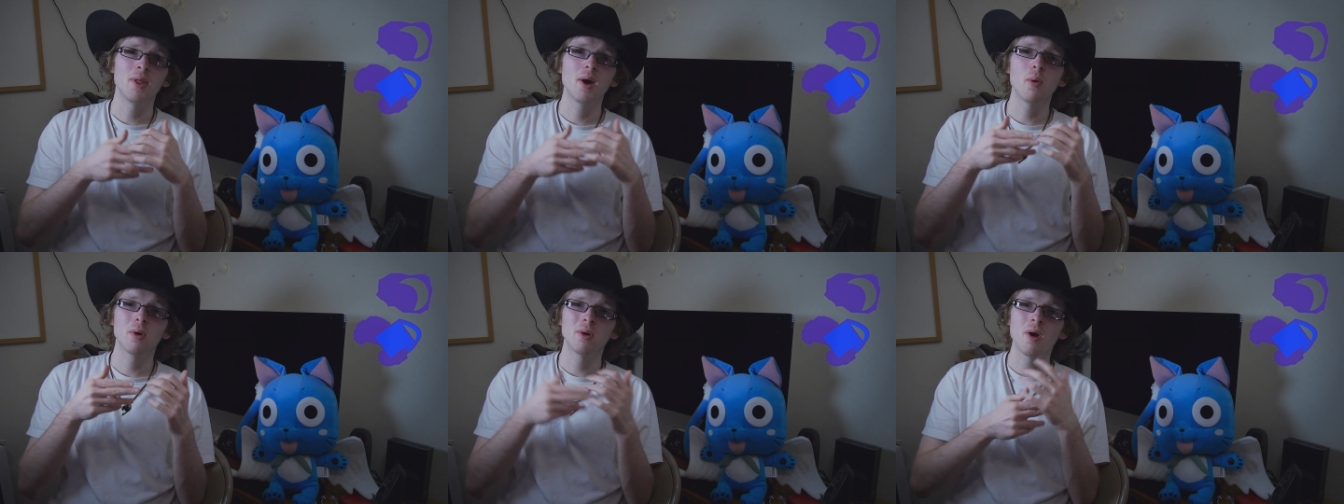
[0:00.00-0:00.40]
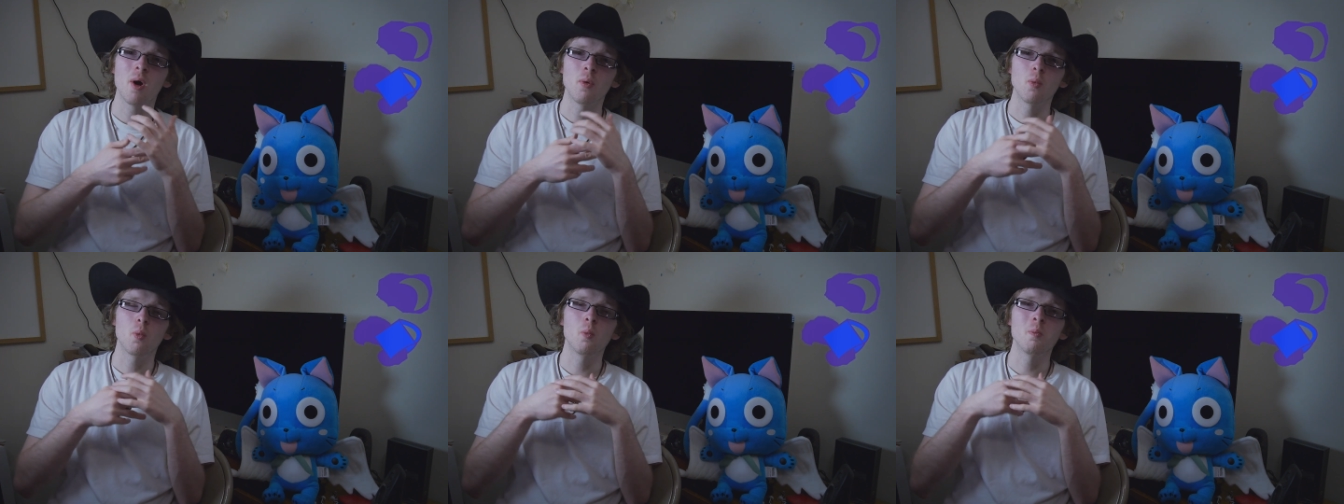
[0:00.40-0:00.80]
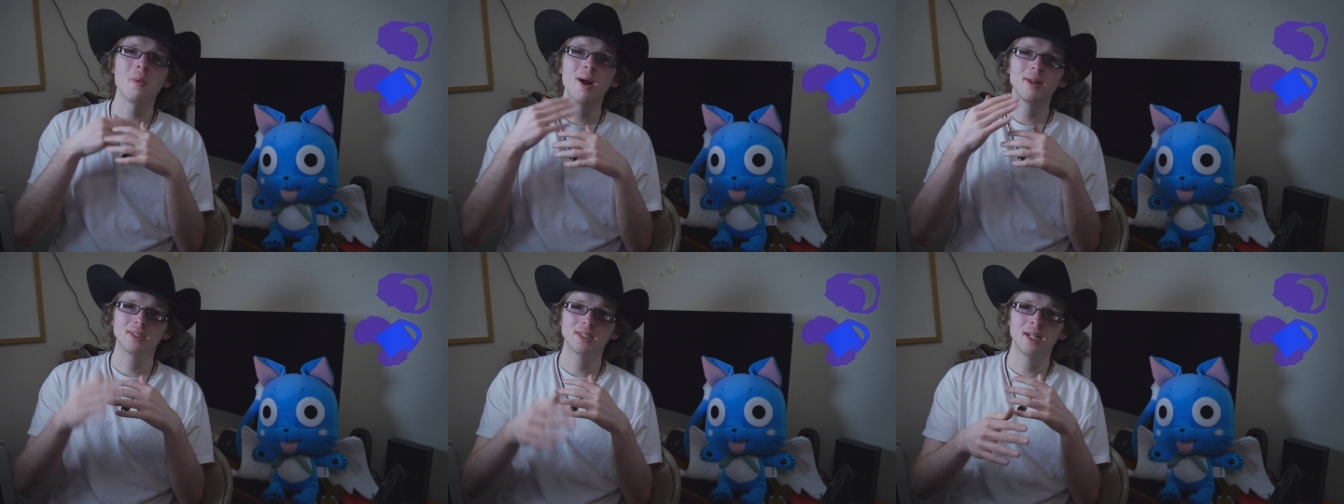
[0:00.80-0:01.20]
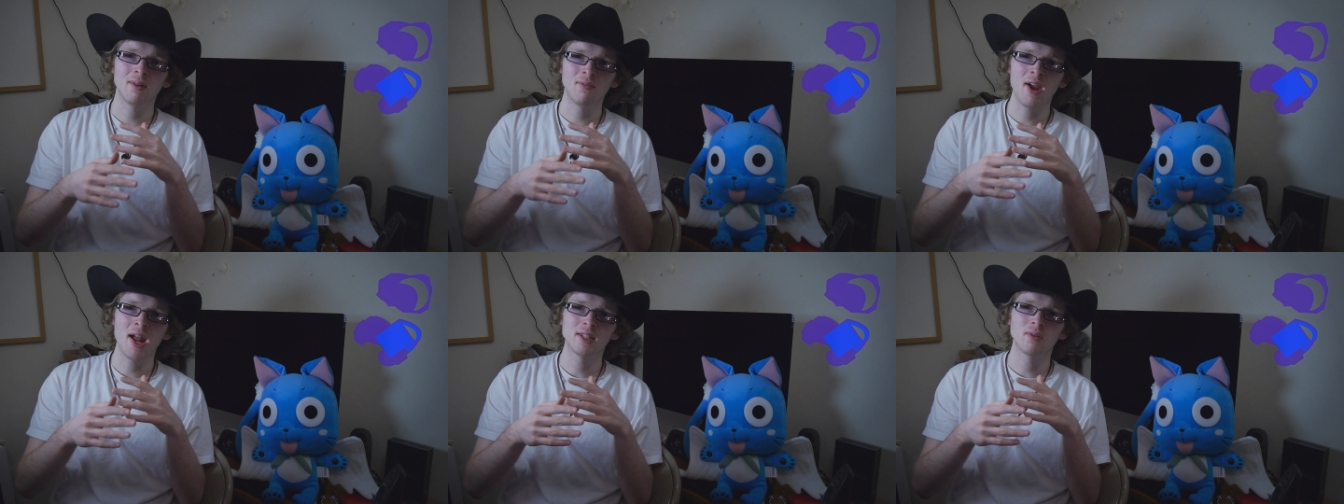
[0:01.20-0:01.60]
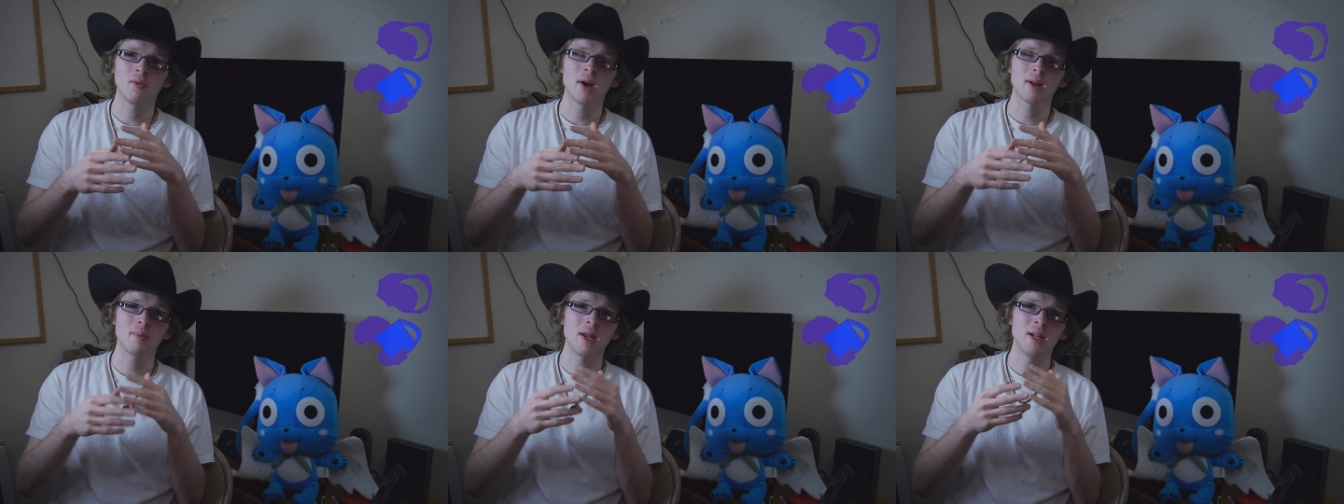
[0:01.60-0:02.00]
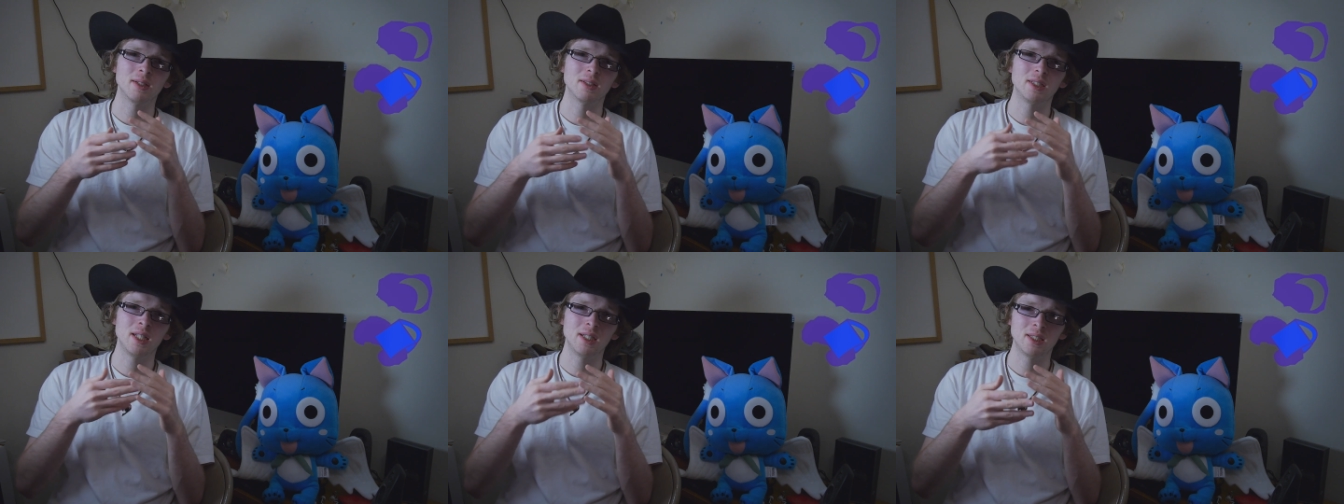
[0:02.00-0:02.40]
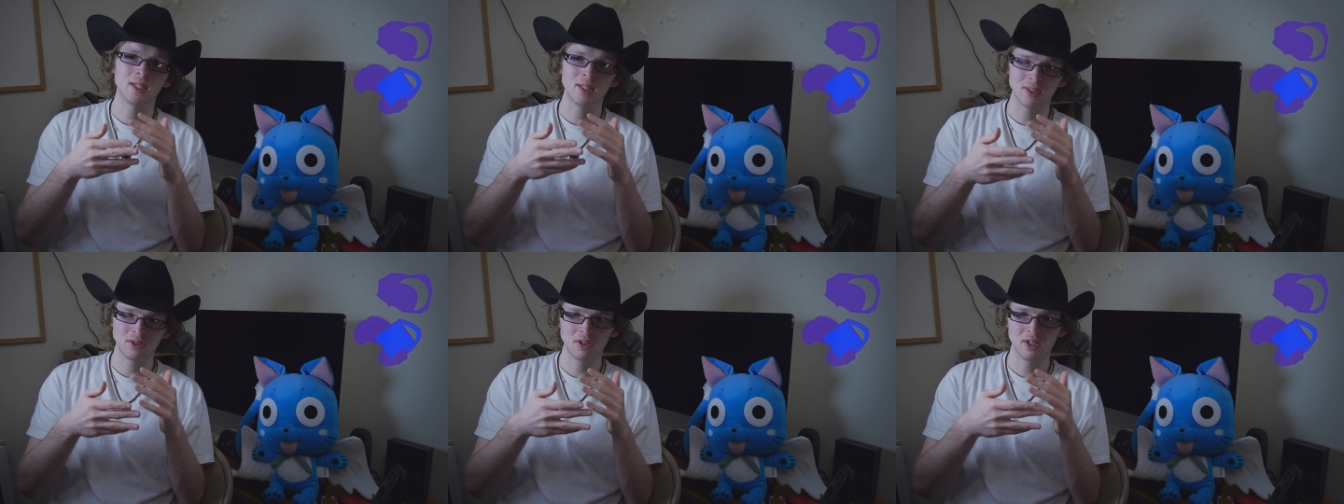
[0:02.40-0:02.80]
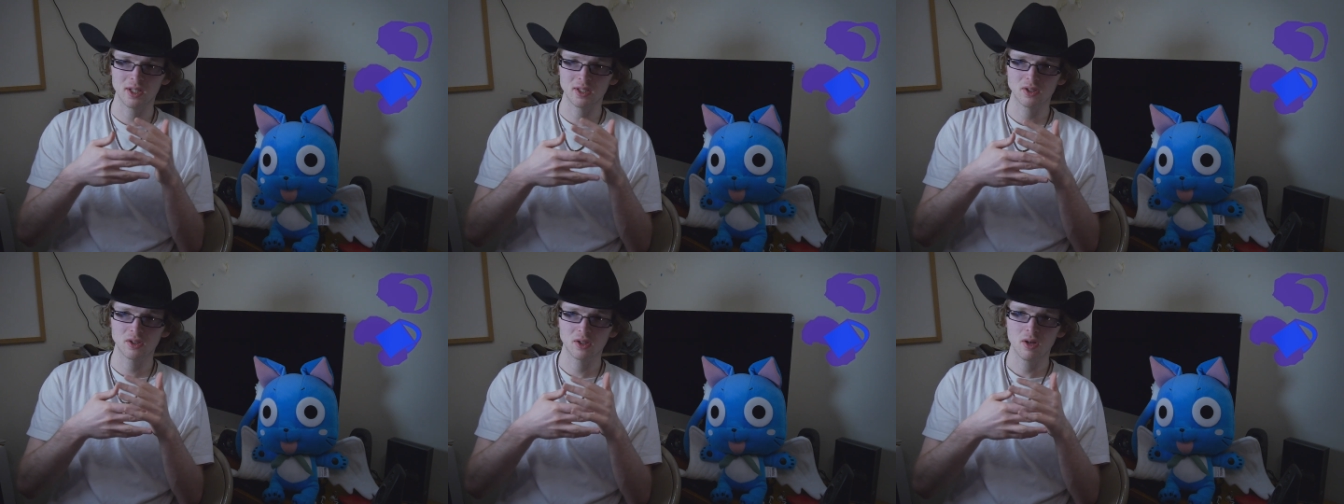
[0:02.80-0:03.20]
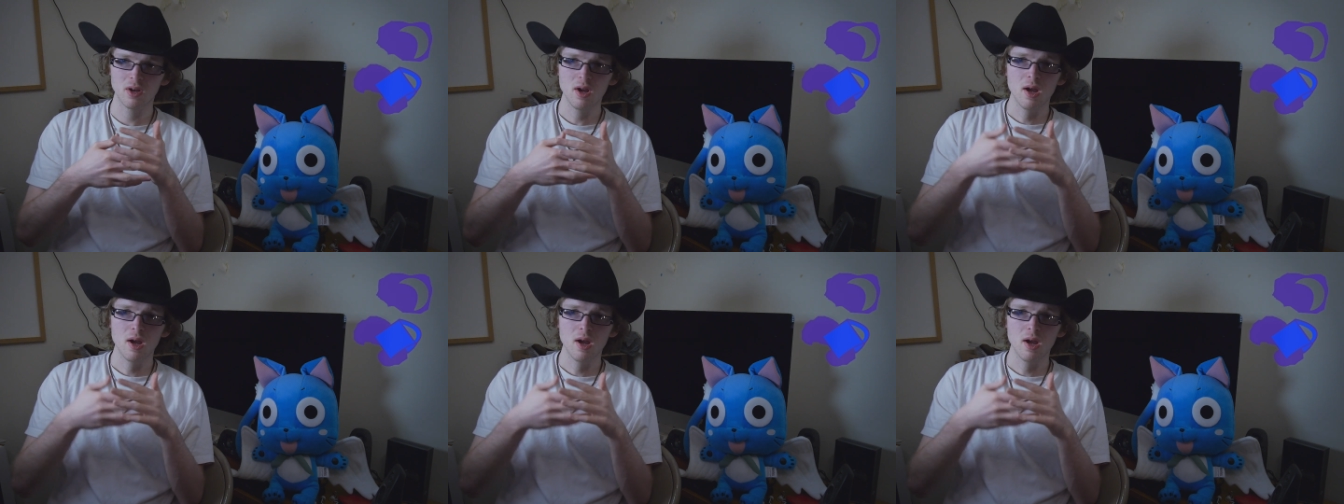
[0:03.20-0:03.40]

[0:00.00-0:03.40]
They were known months in advance of like being cease and desist.